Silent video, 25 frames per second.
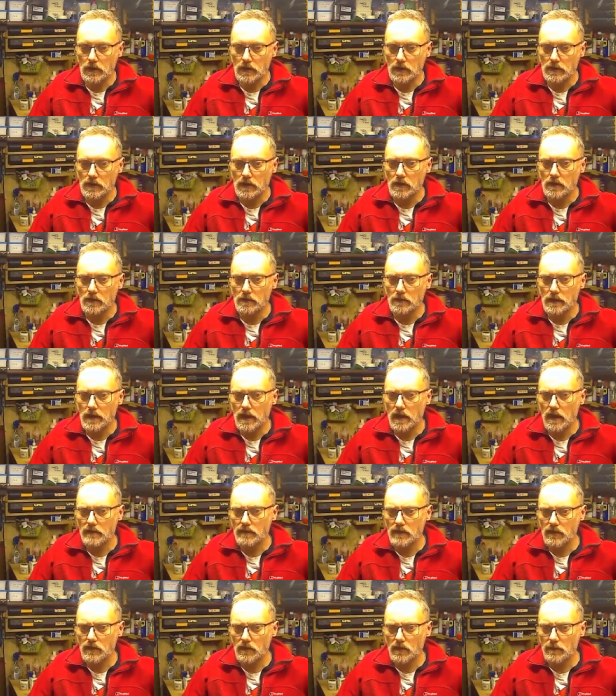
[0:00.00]
So I
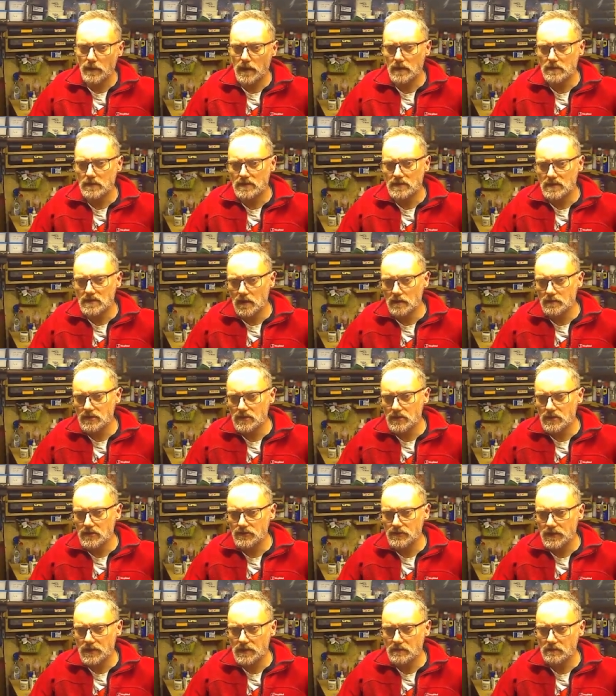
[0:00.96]
have thought about Skype
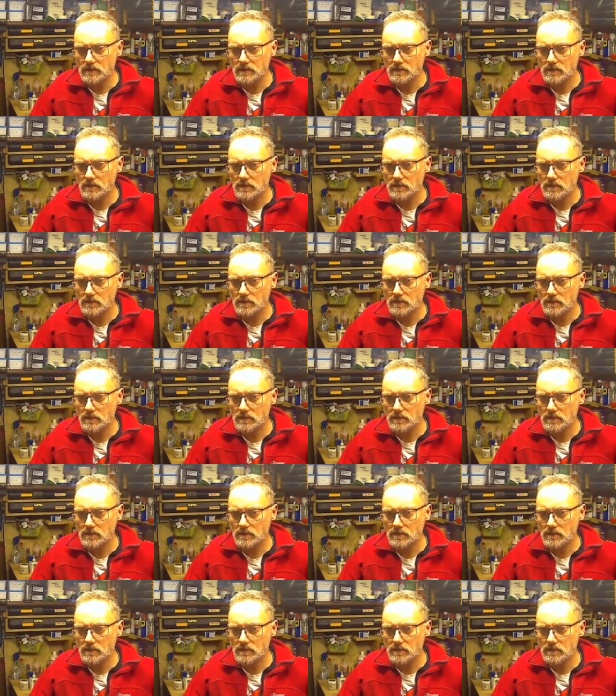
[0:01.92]
tutoring.